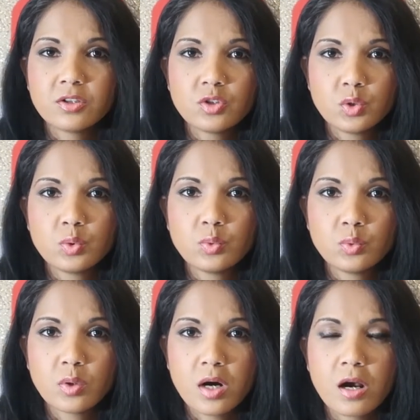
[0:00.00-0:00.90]

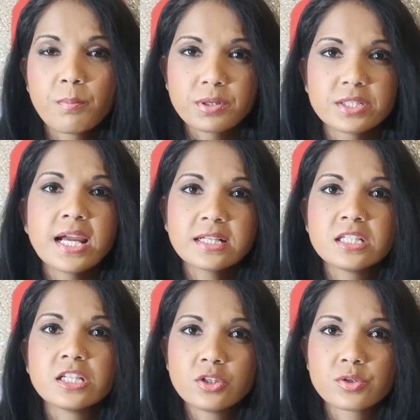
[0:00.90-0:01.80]
you are
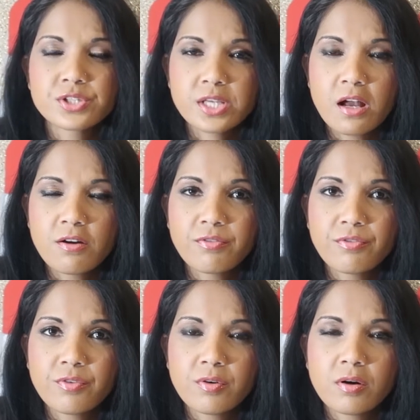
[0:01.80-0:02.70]
protecting
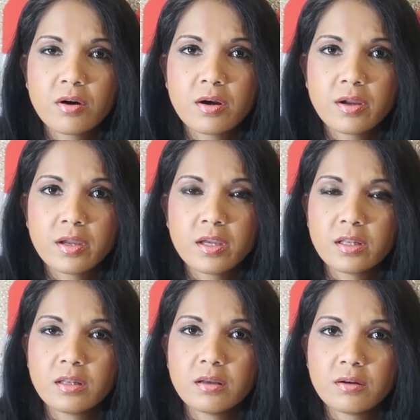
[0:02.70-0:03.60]
yourself
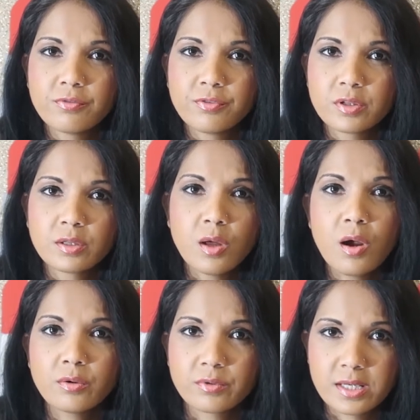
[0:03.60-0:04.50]
for the
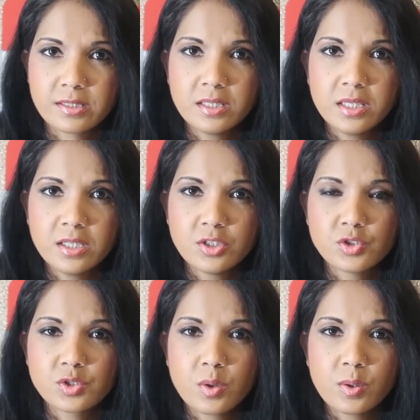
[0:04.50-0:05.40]
long run.
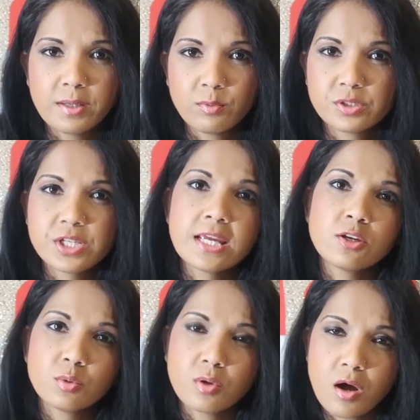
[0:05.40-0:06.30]
so it will
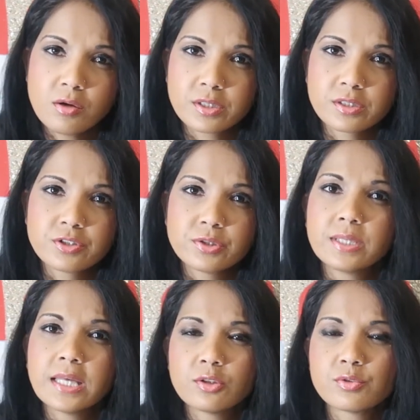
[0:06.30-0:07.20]
take you longer to
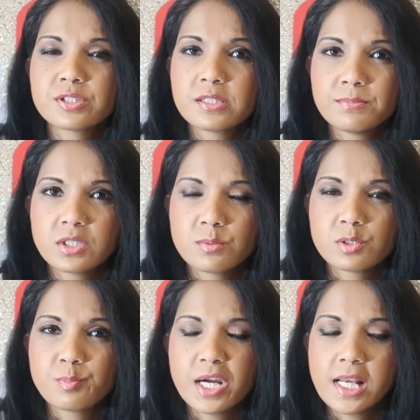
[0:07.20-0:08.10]
get those
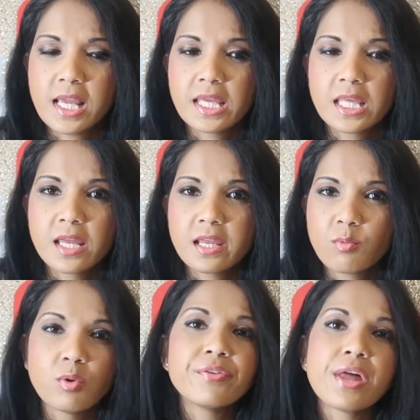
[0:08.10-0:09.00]
symptoms, but
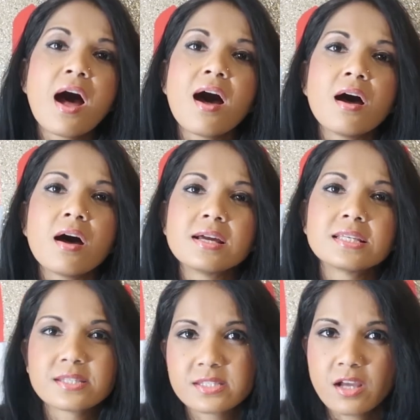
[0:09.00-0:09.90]
it will not
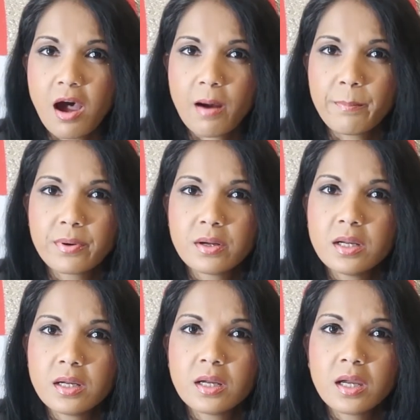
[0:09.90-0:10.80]
stop.
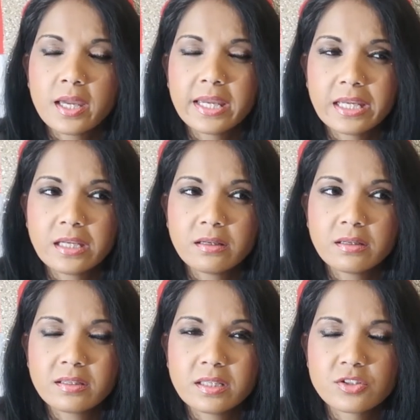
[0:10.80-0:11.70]

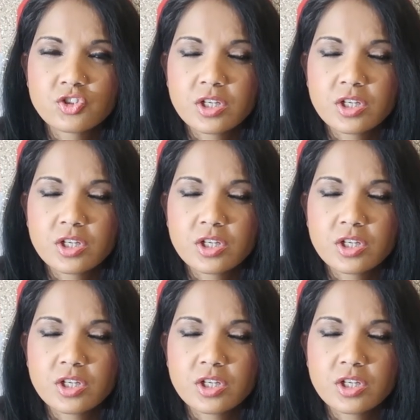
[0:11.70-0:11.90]
It's